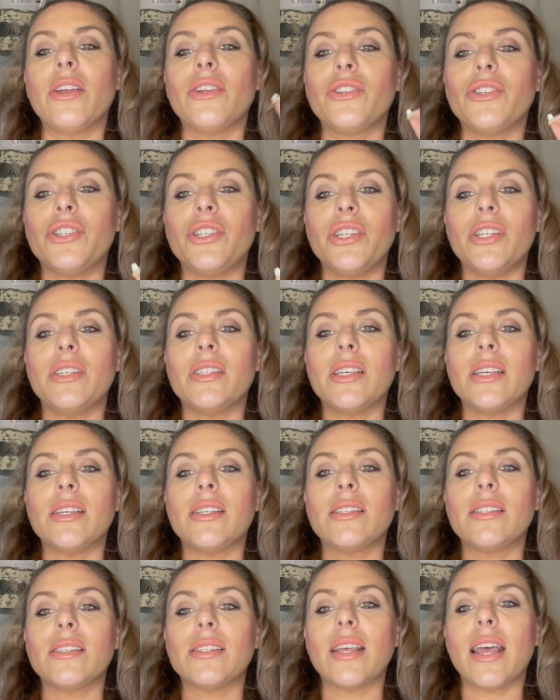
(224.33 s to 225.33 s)

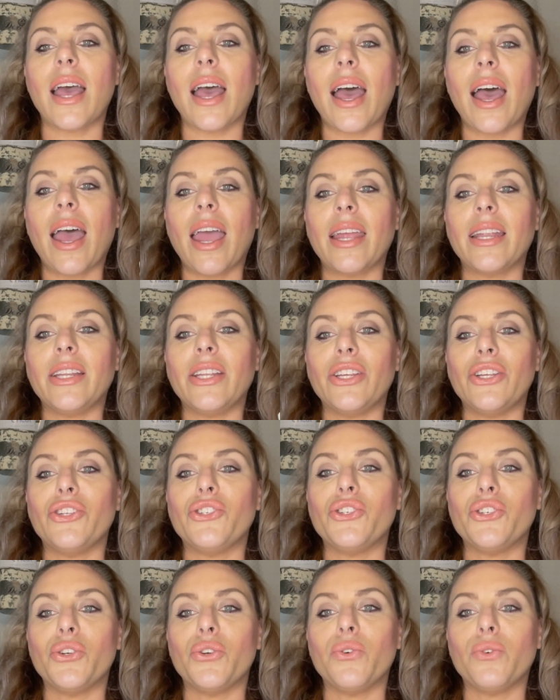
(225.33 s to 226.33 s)
Jesus, I need
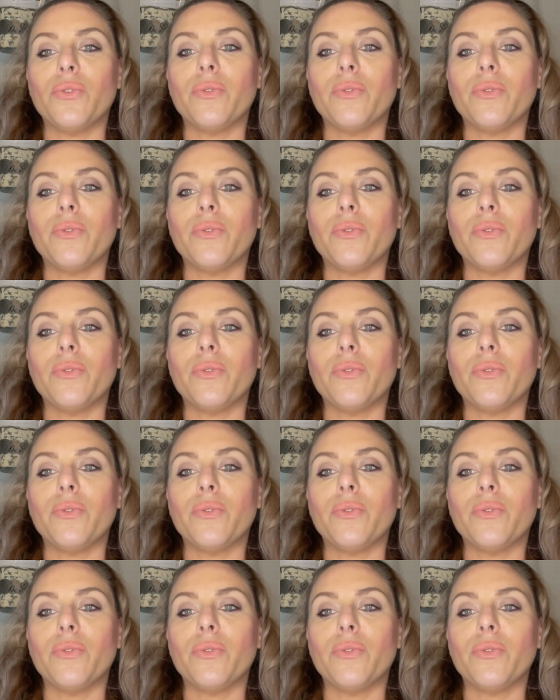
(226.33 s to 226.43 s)
you.